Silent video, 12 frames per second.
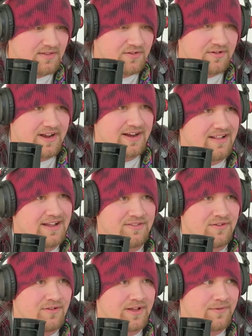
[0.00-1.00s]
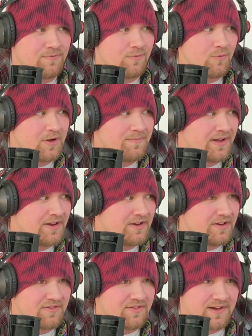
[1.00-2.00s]
learned how to like do like wood
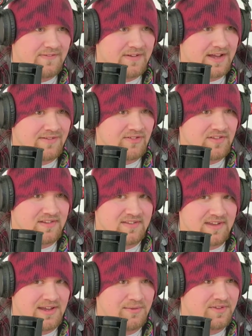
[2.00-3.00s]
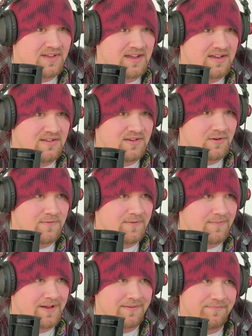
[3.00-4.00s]
building and stuff like ever since like he was a kid too,
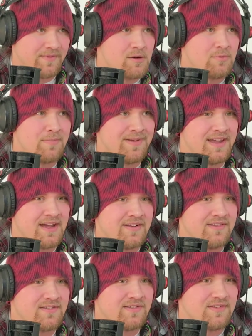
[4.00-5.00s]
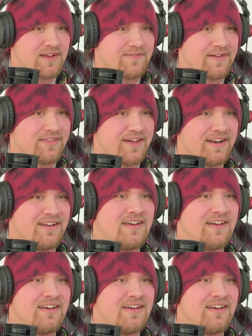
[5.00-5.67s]
from like humble beginnings and stuff like that.